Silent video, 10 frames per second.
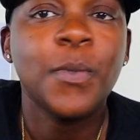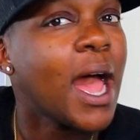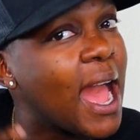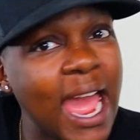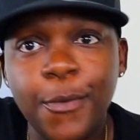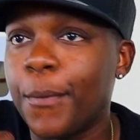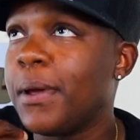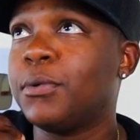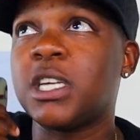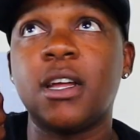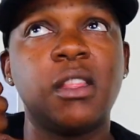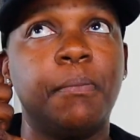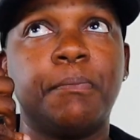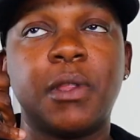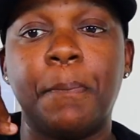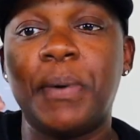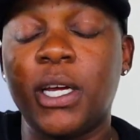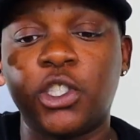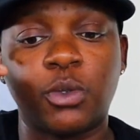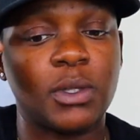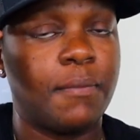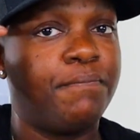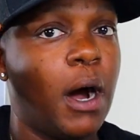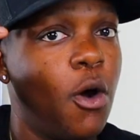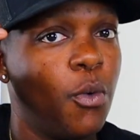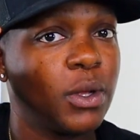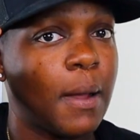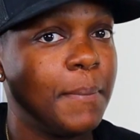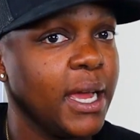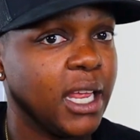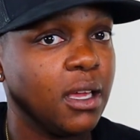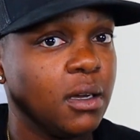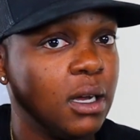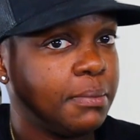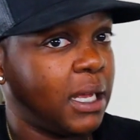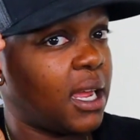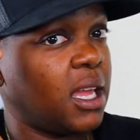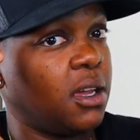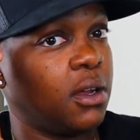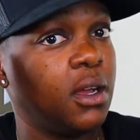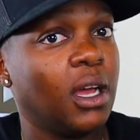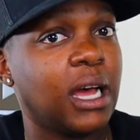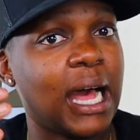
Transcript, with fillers: I hate when people take them, them pictures with the phone, with the money up to their ear.